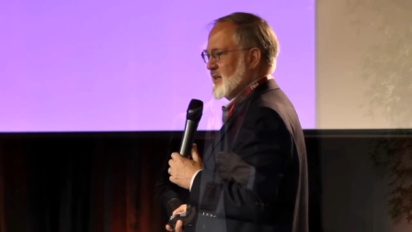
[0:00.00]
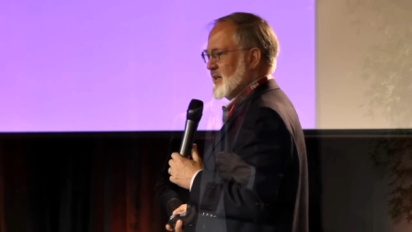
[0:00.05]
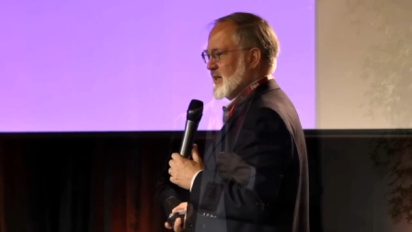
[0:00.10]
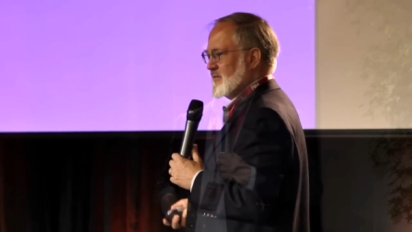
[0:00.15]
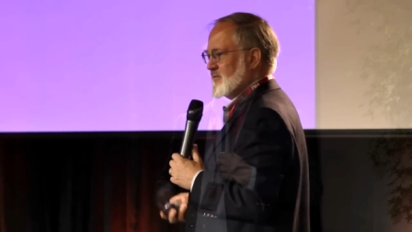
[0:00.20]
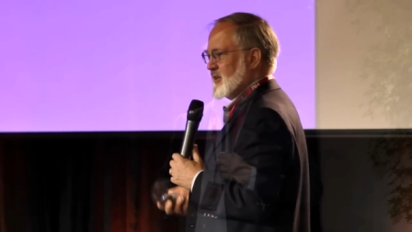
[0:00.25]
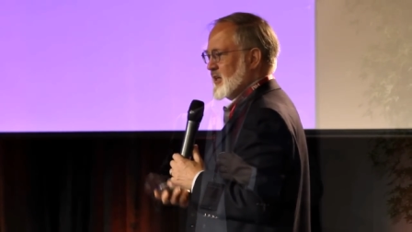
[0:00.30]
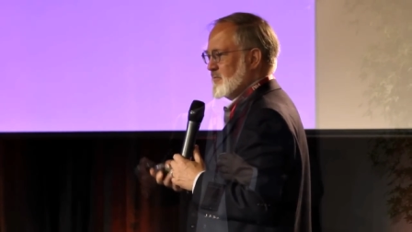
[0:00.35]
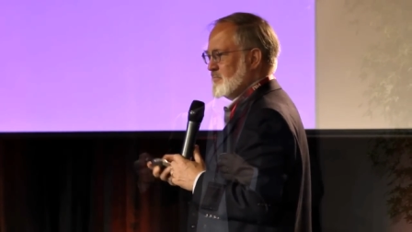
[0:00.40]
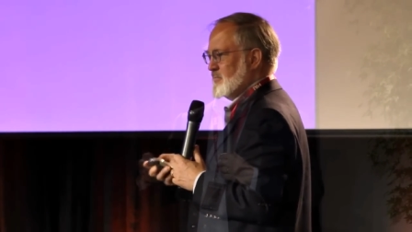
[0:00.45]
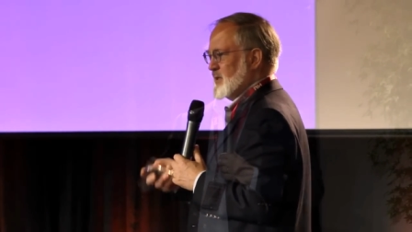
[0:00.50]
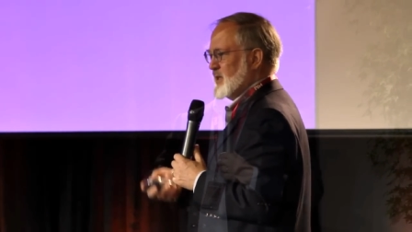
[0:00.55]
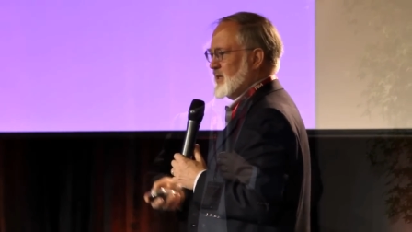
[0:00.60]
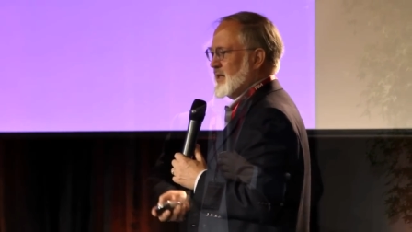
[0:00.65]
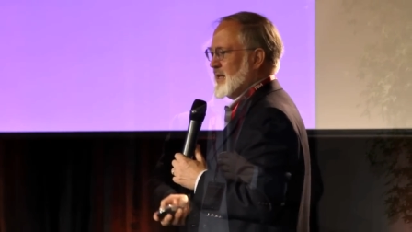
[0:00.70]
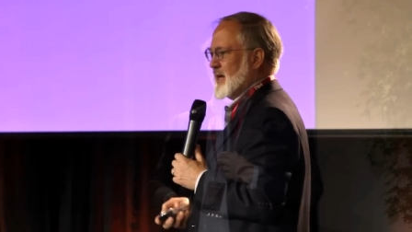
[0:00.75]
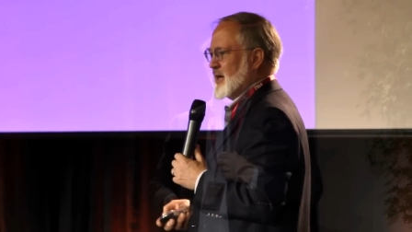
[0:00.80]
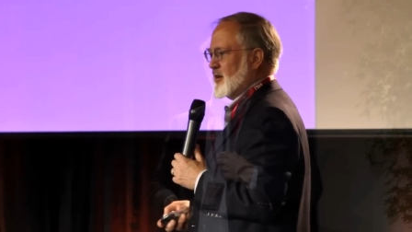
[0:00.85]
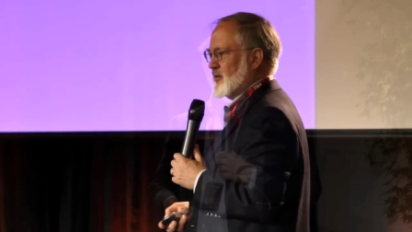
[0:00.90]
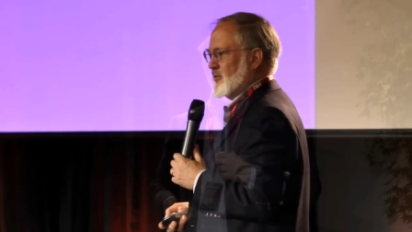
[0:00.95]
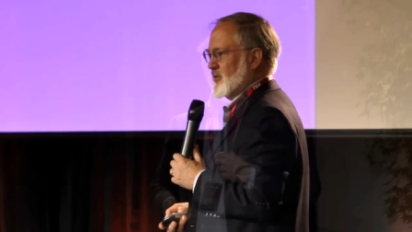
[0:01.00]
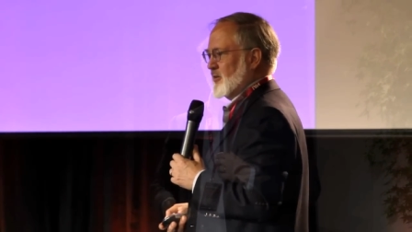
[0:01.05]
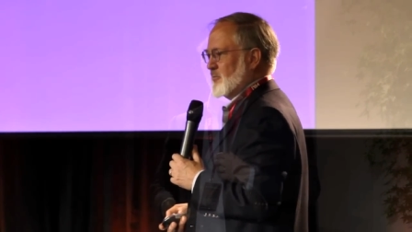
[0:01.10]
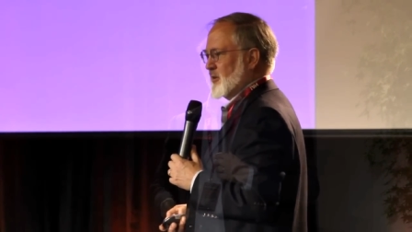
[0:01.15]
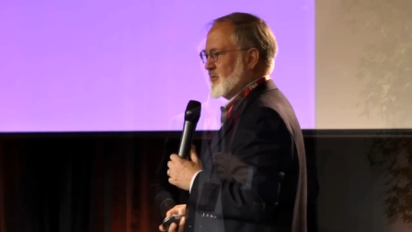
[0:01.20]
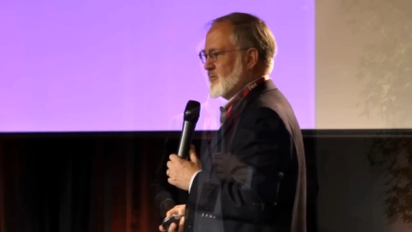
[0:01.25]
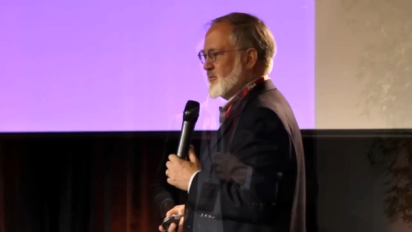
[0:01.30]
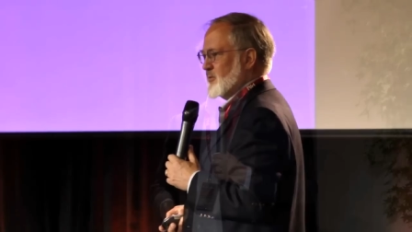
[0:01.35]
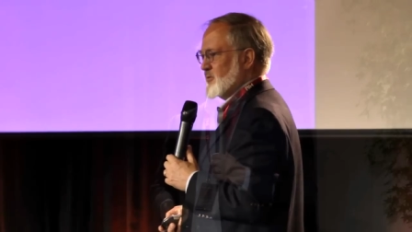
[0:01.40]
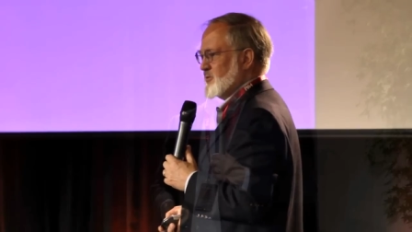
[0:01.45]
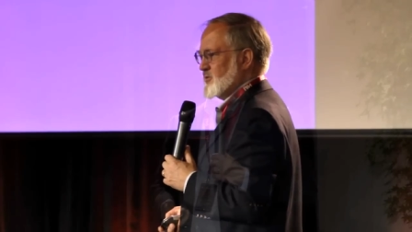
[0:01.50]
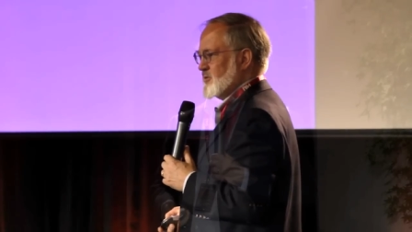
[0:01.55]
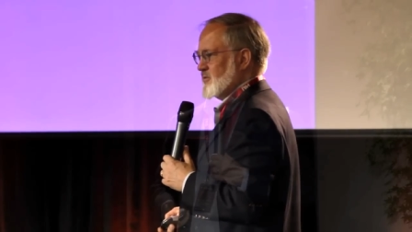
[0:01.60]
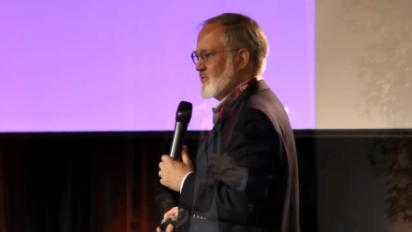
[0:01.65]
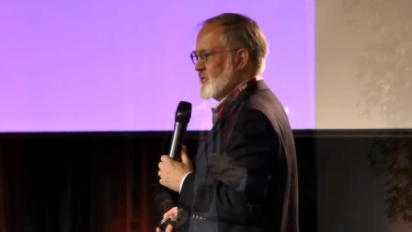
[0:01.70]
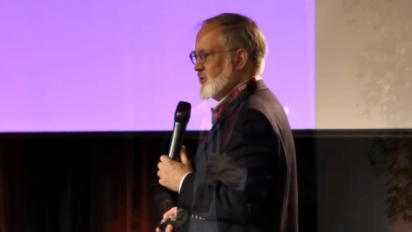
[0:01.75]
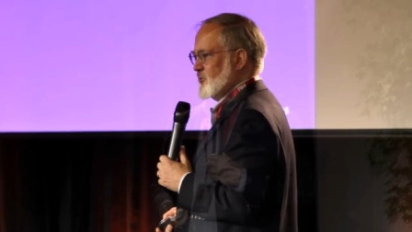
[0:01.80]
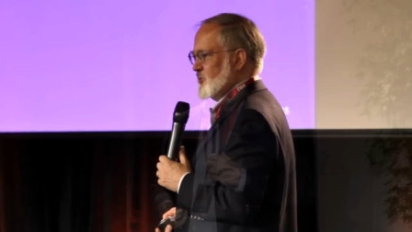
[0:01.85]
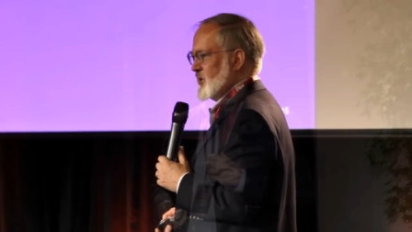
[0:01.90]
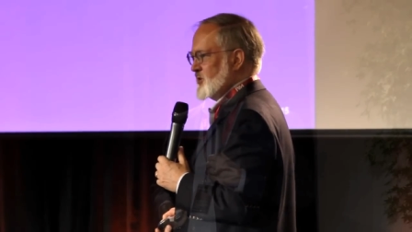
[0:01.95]
and I've got to beat it out of them the
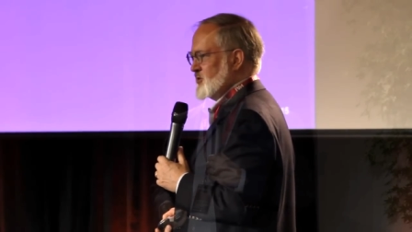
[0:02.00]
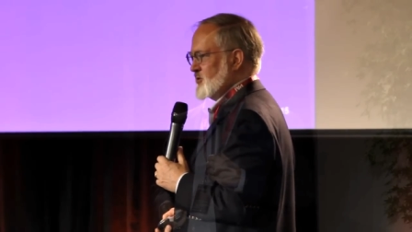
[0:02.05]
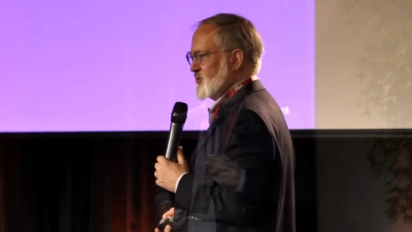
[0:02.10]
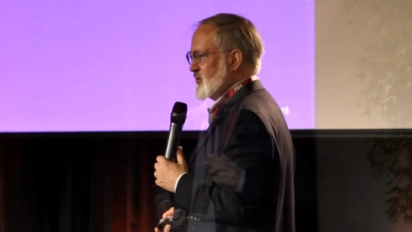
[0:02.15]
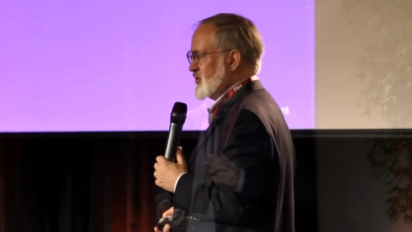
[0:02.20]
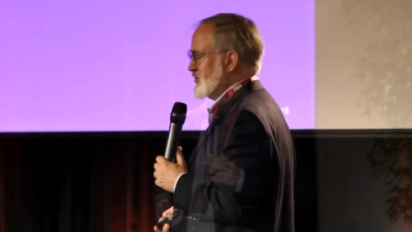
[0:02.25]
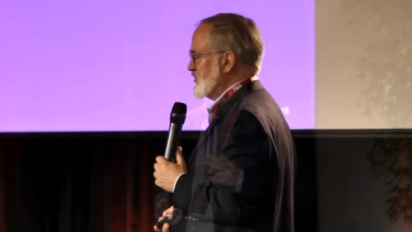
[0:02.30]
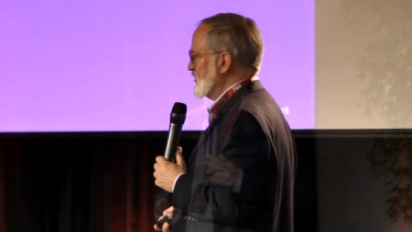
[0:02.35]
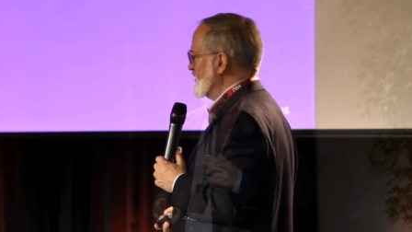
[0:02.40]
first few weeks of